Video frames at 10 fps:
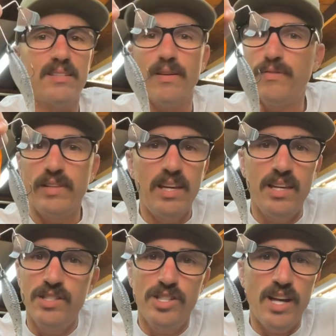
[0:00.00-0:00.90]
a
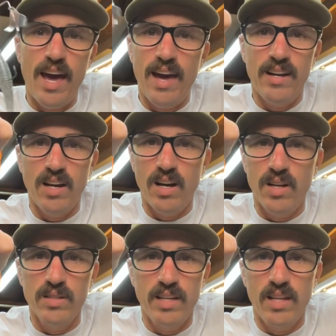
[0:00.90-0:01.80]
fleeing shad
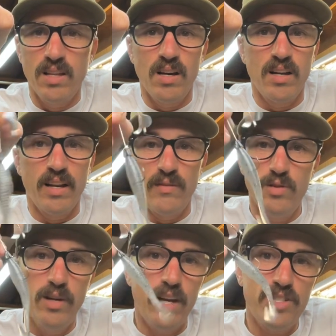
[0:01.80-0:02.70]
all day long. And if
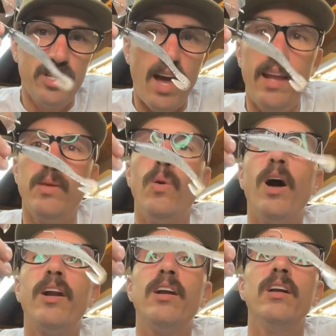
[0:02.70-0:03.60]
you got shaddy
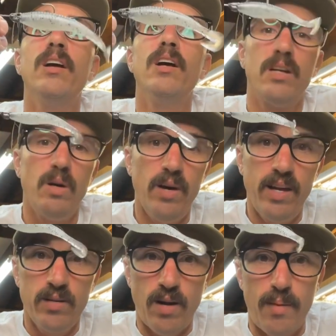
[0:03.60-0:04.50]
water, go
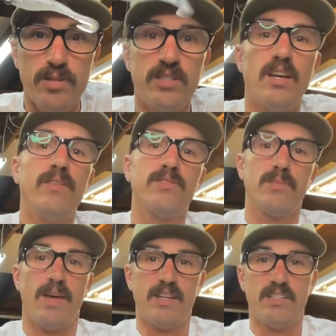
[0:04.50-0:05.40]
ahead and grab yourself
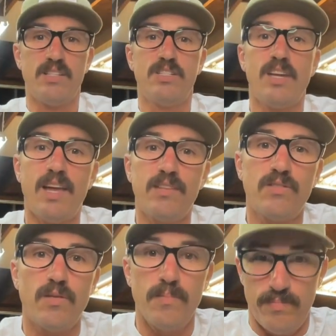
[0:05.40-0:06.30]
some Exodus shads
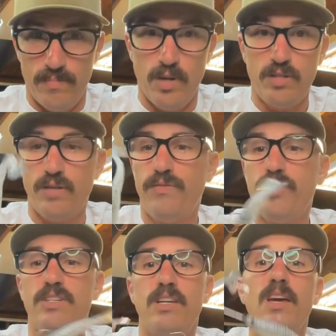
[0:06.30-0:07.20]
from Motion
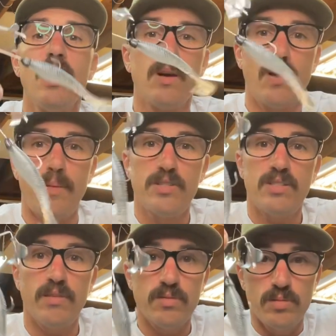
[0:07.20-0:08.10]
Fishing. Grab
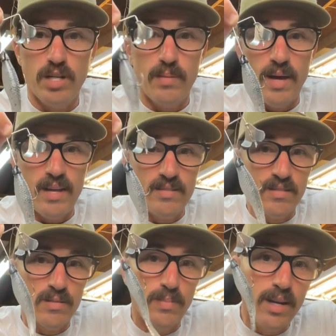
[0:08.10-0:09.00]
yourself some Jig
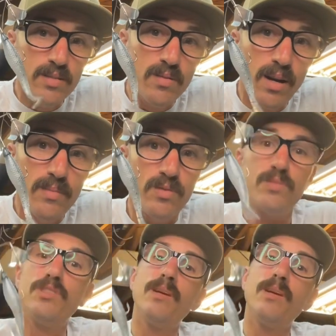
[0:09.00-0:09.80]
Masters Buzz Grubs from Jig